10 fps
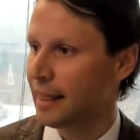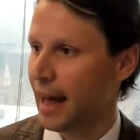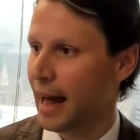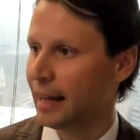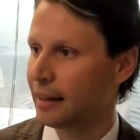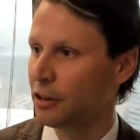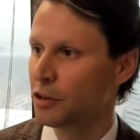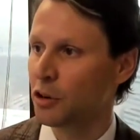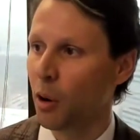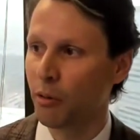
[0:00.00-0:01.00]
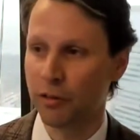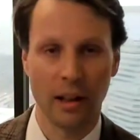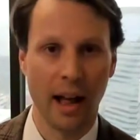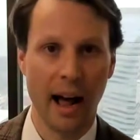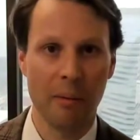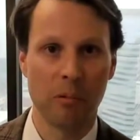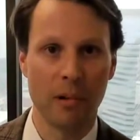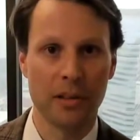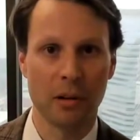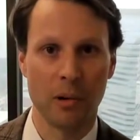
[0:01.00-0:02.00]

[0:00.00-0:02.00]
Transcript: that there's overlap with